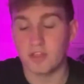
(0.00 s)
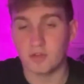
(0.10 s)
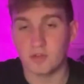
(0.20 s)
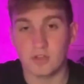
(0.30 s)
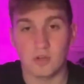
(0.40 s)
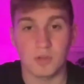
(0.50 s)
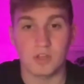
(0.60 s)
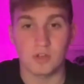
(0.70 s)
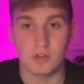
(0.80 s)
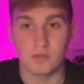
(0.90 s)
think we
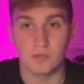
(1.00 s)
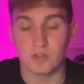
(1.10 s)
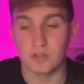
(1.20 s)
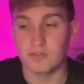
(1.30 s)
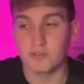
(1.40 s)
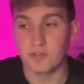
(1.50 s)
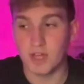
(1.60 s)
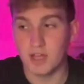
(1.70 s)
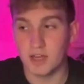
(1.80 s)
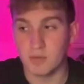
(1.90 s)
could have given
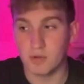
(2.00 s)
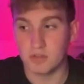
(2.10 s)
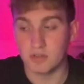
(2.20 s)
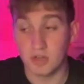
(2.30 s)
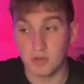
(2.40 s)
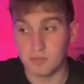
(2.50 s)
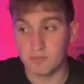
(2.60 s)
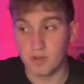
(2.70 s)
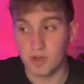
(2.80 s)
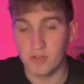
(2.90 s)
it to anyone.
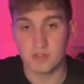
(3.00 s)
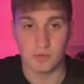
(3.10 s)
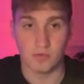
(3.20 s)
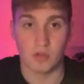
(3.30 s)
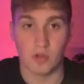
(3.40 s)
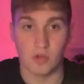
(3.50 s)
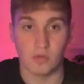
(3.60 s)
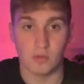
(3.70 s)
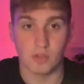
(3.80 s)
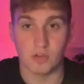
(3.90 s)
5 years
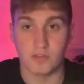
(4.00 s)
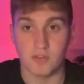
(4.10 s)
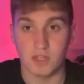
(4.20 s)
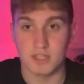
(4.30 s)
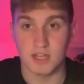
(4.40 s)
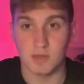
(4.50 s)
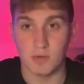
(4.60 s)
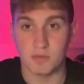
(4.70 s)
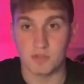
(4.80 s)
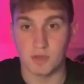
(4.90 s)
ago, we could have given it to
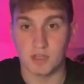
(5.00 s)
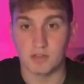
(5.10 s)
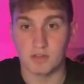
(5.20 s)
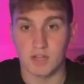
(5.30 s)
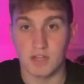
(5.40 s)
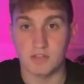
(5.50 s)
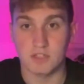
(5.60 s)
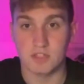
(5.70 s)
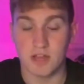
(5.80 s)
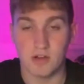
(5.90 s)
anyone between
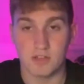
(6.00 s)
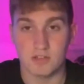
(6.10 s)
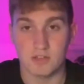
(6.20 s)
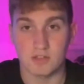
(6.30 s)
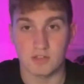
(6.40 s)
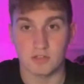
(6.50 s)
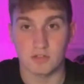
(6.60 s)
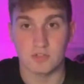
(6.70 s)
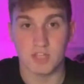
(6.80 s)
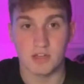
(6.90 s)
Leinster, Sarries, and
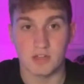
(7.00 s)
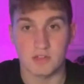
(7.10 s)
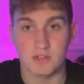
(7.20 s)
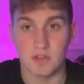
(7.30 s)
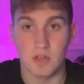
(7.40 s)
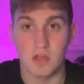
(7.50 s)
Crusaders.